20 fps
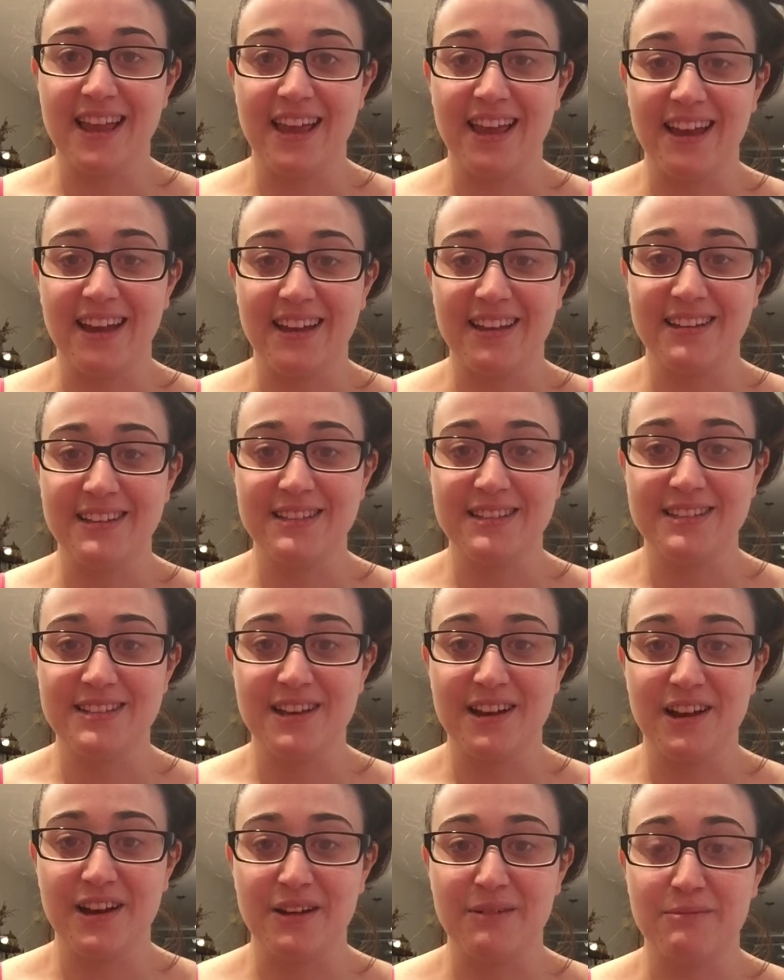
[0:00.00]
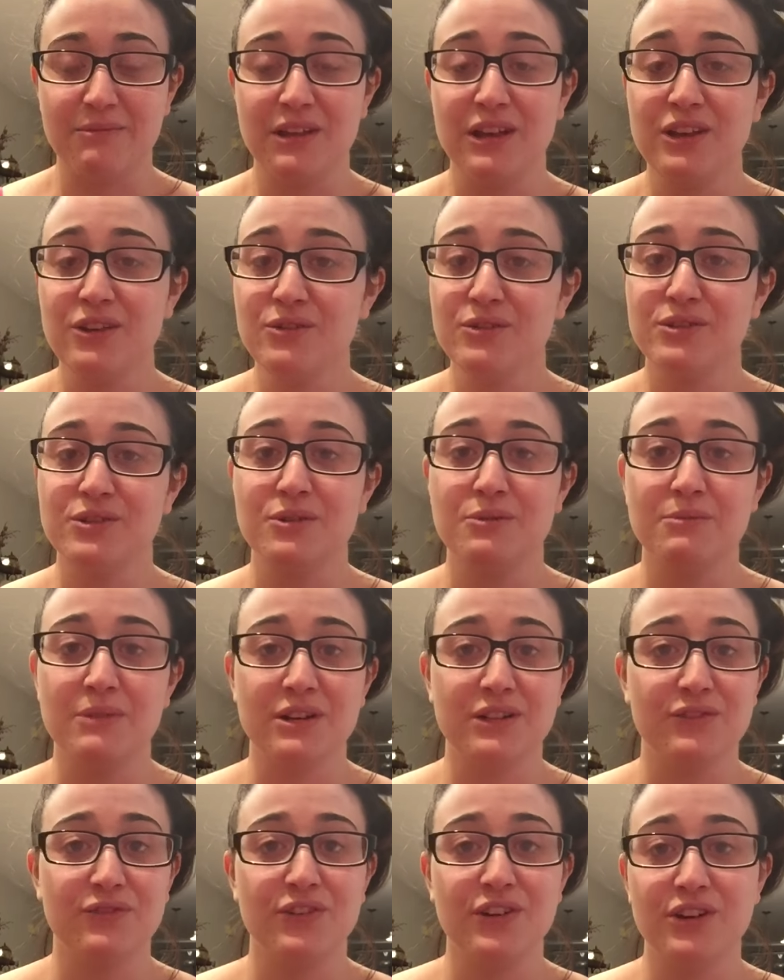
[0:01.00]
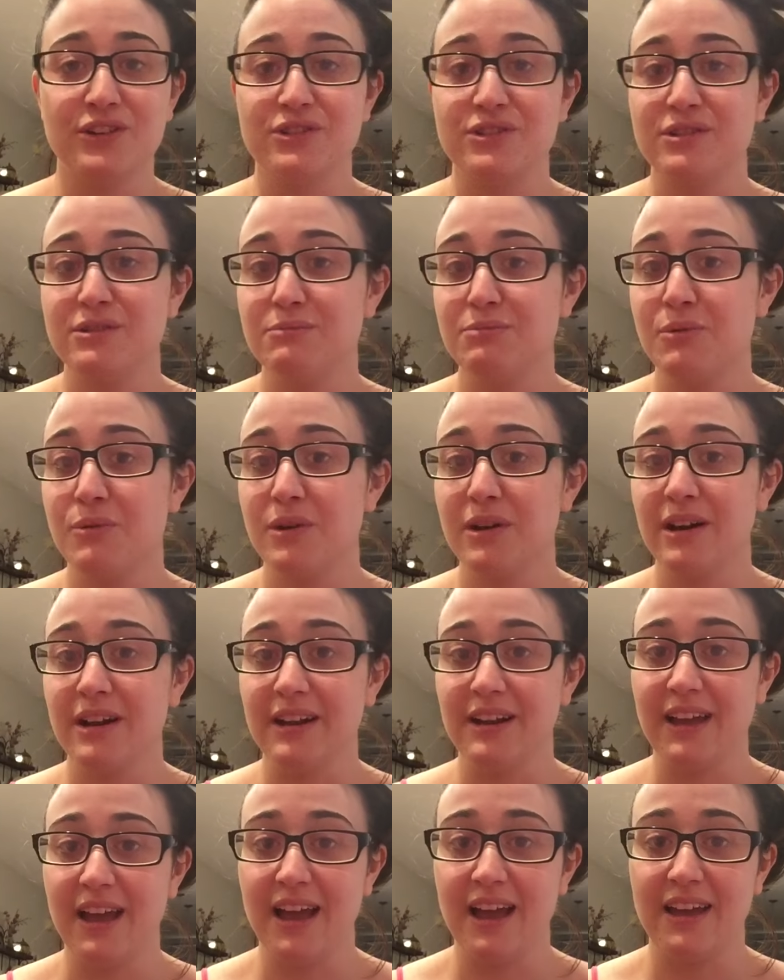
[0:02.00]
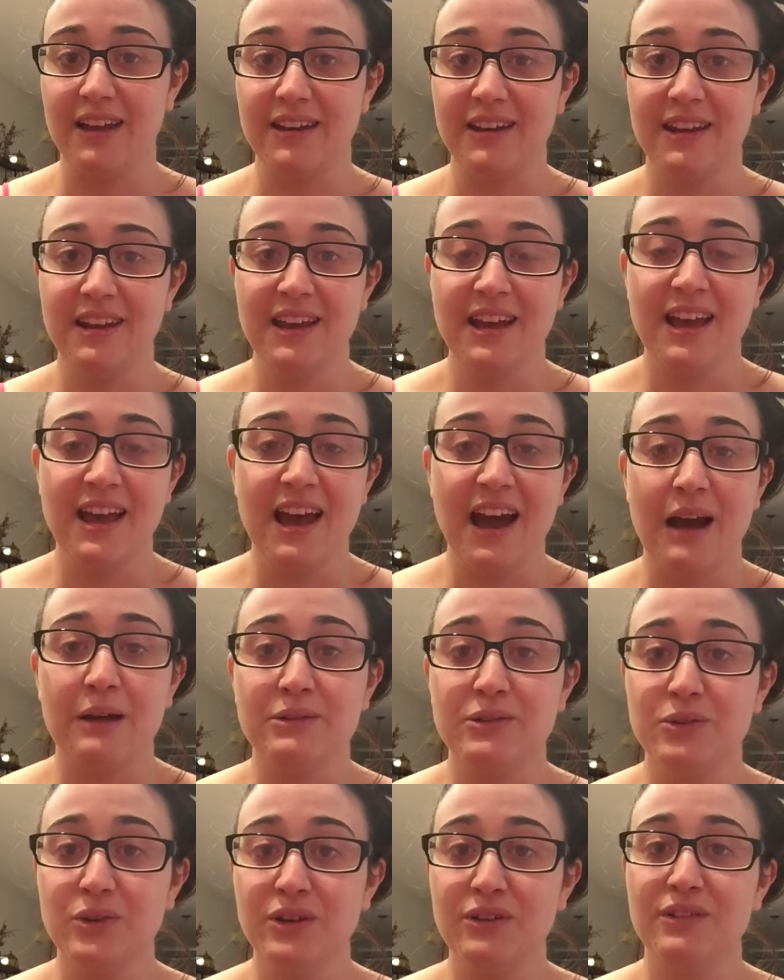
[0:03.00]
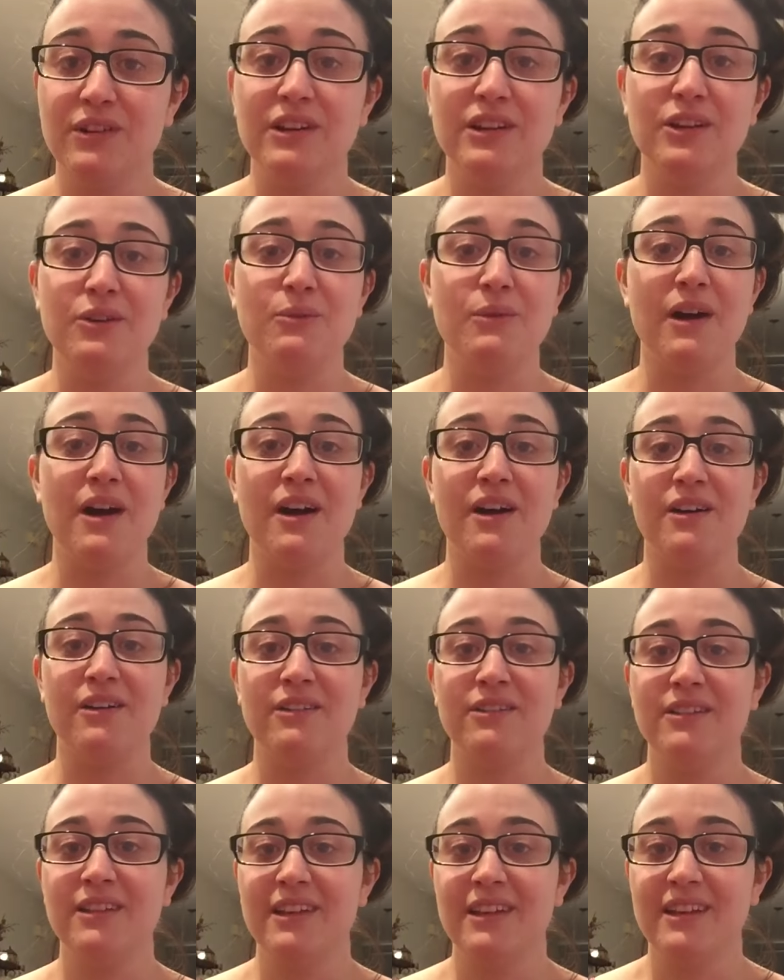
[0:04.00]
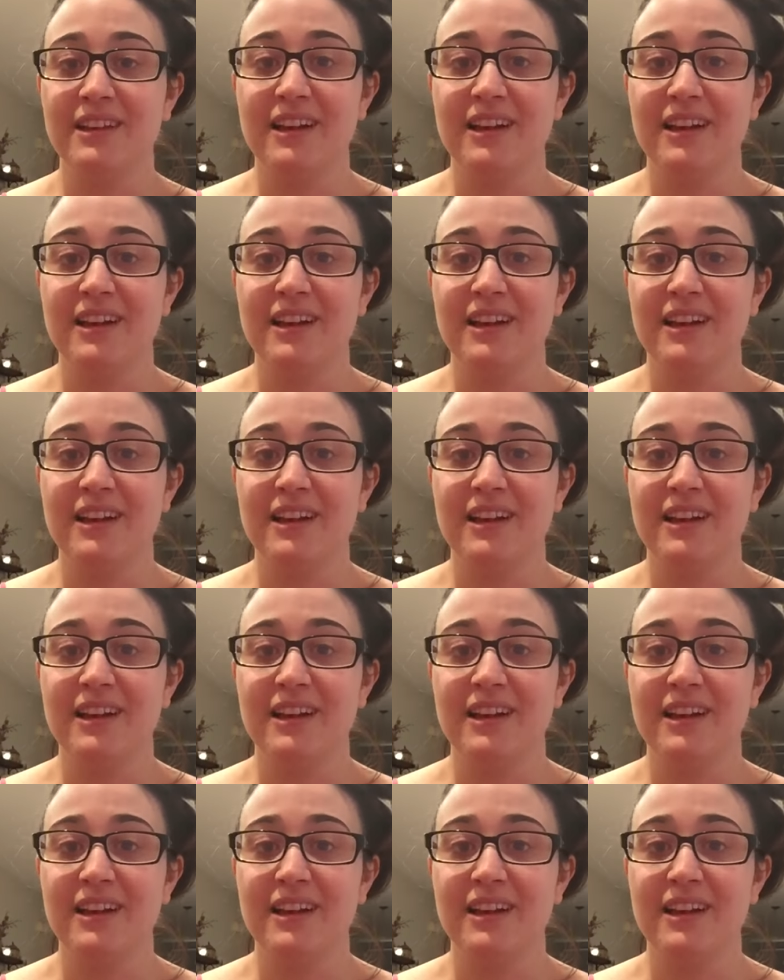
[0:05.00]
And thank you so much for your support again. I'm doing really well.